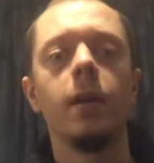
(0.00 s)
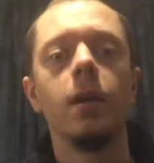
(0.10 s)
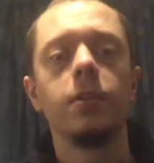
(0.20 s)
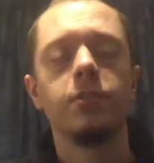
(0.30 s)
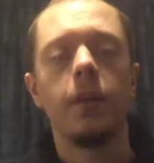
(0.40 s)

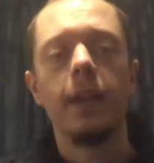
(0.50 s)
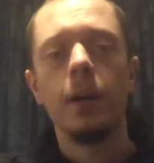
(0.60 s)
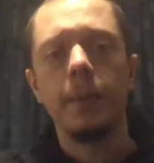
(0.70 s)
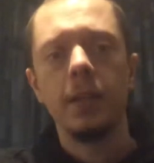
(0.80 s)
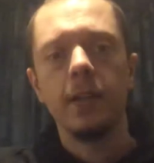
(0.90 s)
So that
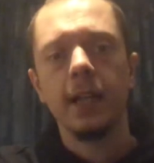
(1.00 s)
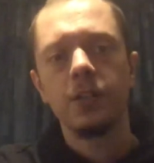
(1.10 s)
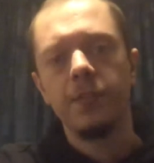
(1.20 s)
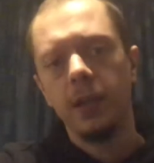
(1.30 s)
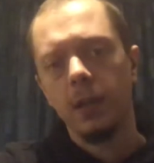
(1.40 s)
would be in the next
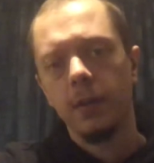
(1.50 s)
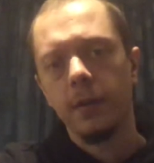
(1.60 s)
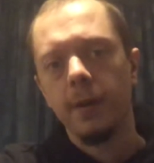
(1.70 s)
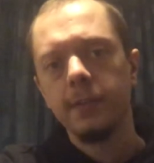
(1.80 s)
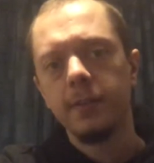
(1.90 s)
video,
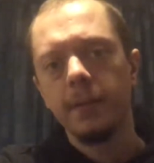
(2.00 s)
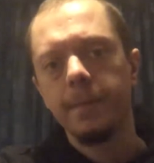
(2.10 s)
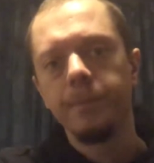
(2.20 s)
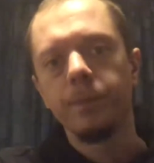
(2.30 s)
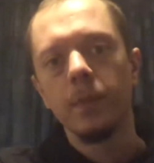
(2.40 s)
guys.
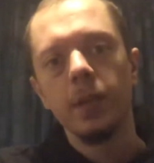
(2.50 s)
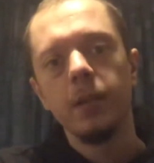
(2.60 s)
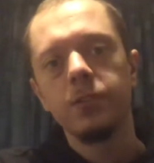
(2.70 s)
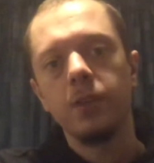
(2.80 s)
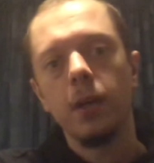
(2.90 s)

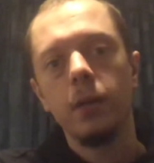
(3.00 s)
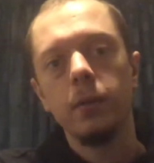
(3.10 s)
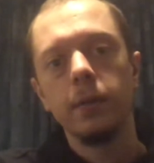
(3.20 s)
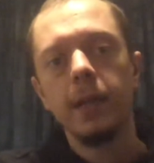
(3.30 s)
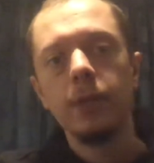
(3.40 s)
So
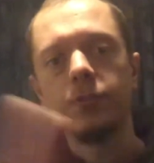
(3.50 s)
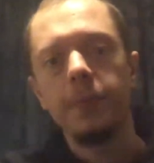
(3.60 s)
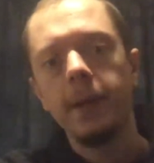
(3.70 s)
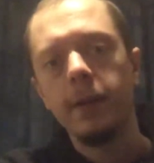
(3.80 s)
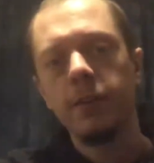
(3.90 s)
that was the
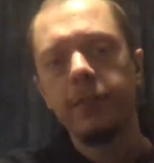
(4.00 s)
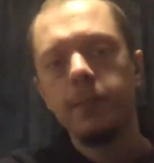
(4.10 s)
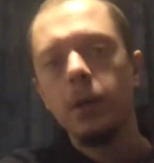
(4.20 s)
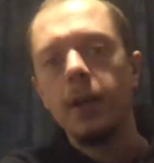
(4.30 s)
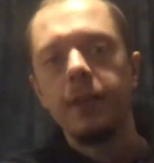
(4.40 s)
period from
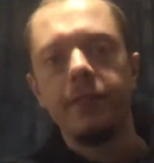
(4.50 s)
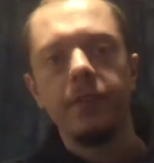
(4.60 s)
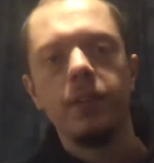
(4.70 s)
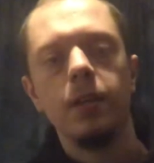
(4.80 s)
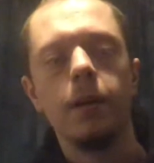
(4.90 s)

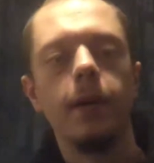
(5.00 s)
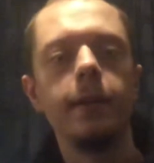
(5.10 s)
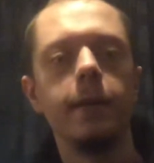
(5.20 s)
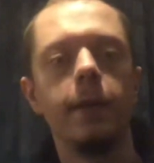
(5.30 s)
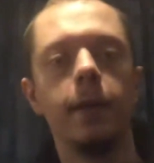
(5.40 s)
1959
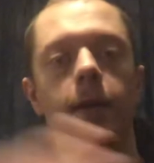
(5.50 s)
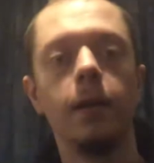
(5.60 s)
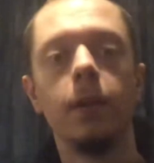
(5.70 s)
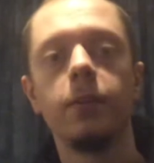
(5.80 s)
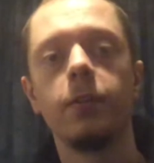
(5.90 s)

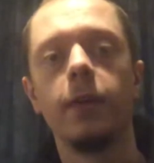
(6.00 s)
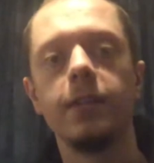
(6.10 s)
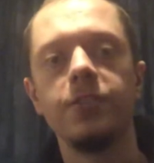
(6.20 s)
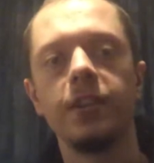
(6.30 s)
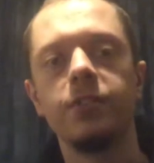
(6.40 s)
to
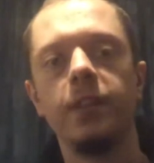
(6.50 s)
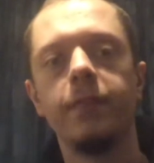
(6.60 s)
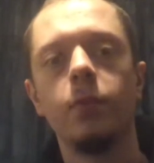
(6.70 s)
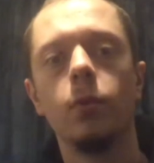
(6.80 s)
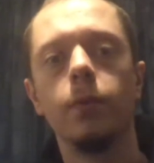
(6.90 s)

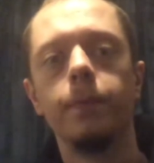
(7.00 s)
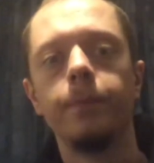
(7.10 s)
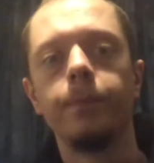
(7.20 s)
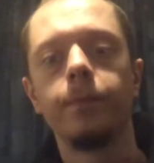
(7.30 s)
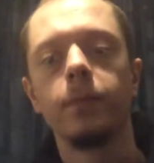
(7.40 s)
1964.
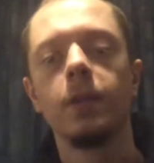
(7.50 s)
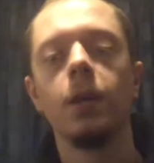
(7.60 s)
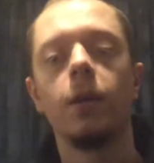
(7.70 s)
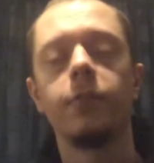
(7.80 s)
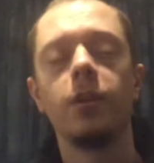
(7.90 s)

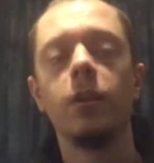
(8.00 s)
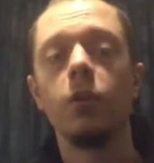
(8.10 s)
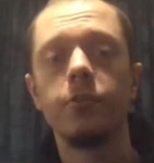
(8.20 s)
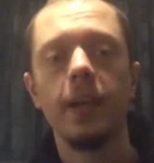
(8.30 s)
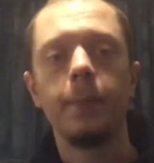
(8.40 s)
Obviously, a
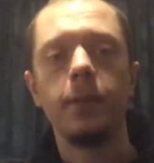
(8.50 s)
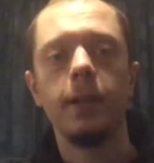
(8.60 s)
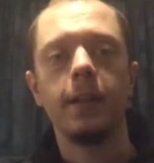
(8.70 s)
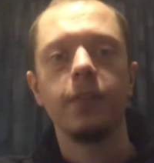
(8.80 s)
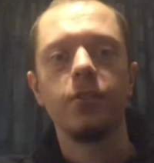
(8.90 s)
lot's happened in
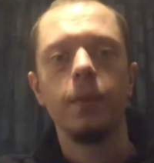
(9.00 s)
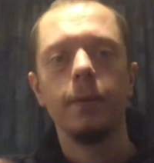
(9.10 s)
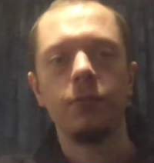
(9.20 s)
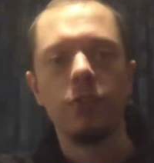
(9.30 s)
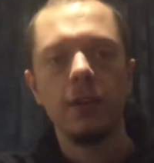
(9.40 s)
that time.
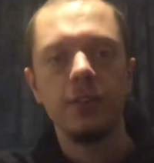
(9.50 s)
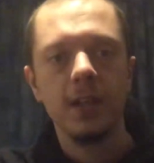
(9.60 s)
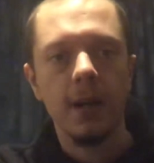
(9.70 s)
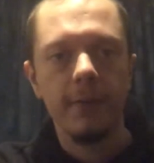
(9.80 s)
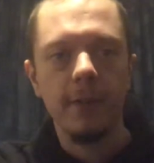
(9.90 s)
I've tried to
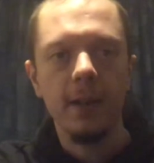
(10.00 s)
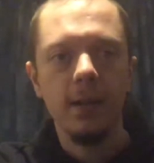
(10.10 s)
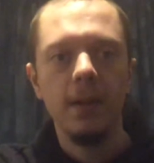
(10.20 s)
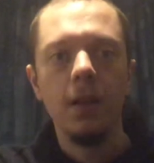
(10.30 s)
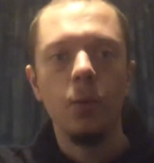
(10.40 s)
cover it
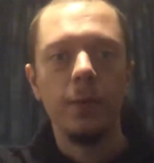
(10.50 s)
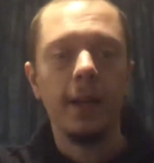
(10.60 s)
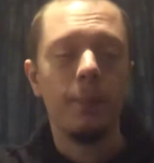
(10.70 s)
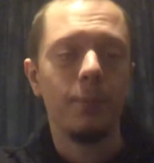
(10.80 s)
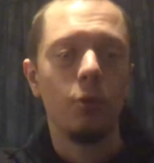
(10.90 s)

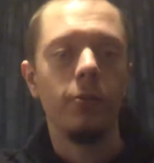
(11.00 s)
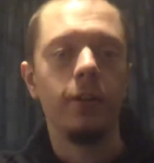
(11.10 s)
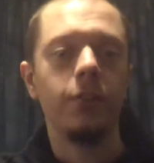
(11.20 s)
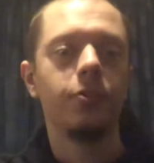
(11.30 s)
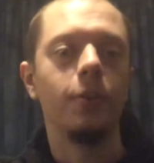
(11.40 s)
without boring
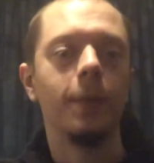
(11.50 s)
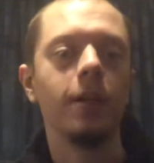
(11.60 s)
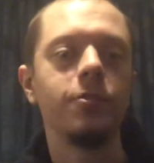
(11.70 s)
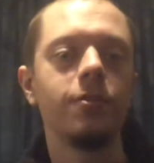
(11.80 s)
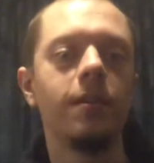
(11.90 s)
you too
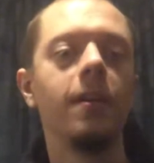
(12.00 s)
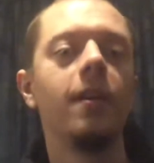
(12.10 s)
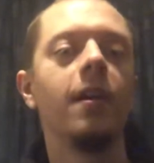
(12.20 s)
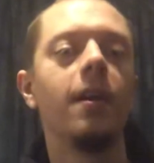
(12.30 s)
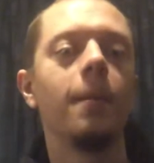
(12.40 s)
much,
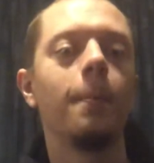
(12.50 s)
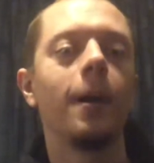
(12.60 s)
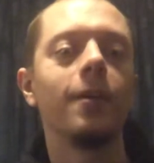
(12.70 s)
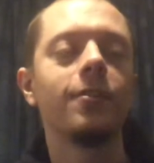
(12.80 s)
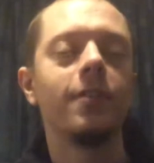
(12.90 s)

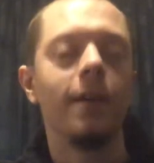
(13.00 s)
but